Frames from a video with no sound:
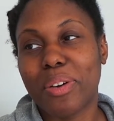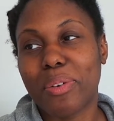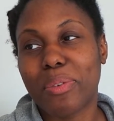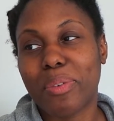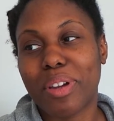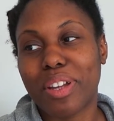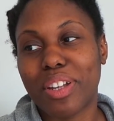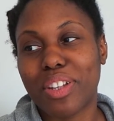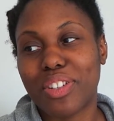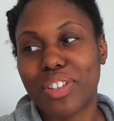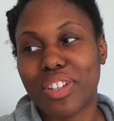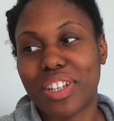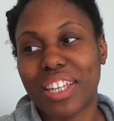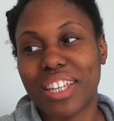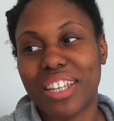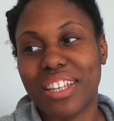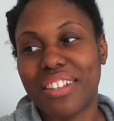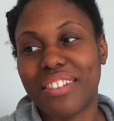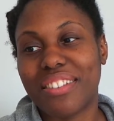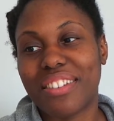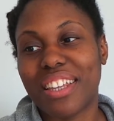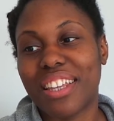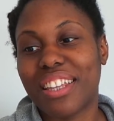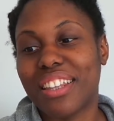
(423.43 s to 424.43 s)
which
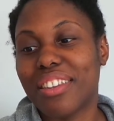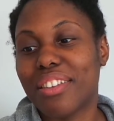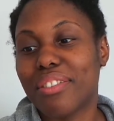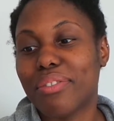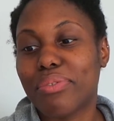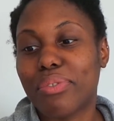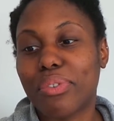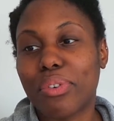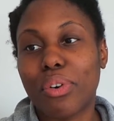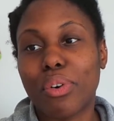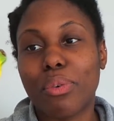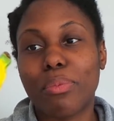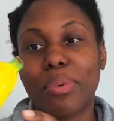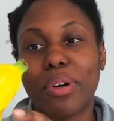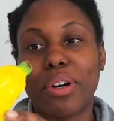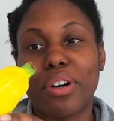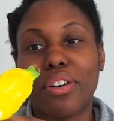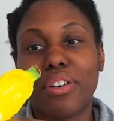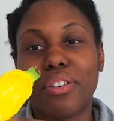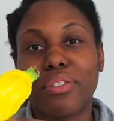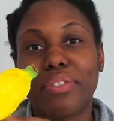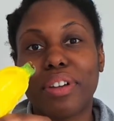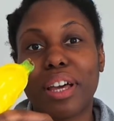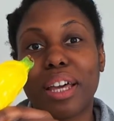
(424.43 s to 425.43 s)
is in the form
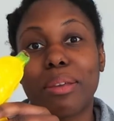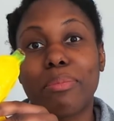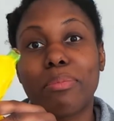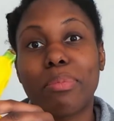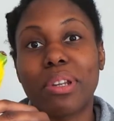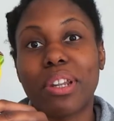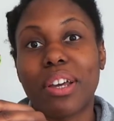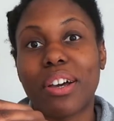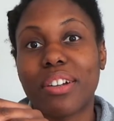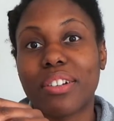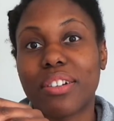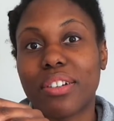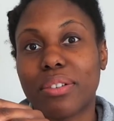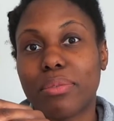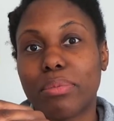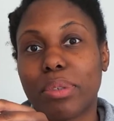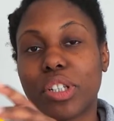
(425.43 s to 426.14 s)
of a banana,